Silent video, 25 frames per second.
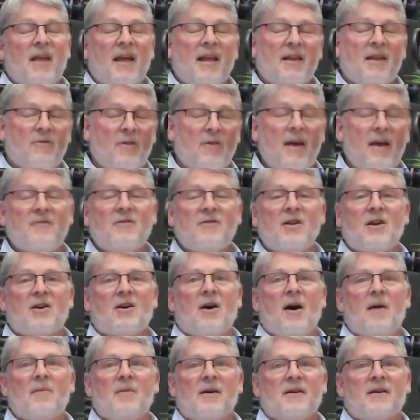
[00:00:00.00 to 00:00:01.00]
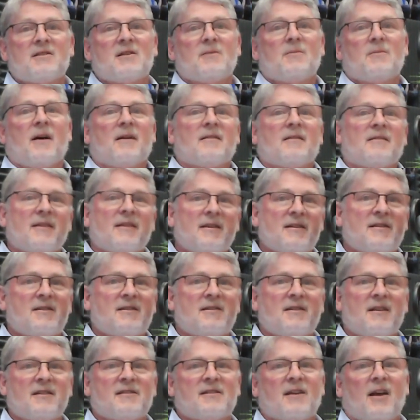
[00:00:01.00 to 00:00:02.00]
And if you have any comments about
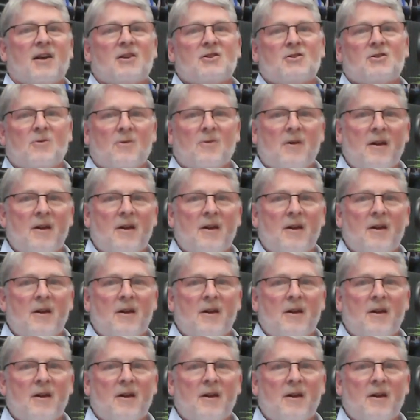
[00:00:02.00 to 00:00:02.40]
this discussion